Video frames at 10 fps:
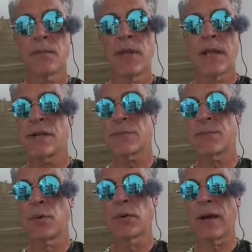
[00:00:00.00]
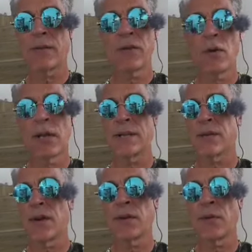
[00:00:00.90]
he just pulled out, no lights
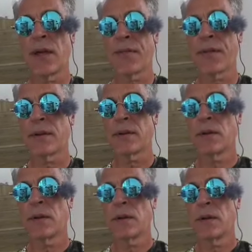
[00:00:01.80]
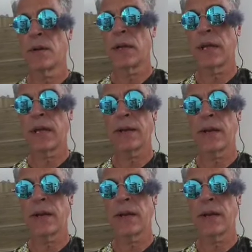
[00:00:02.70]
on, no nothing. And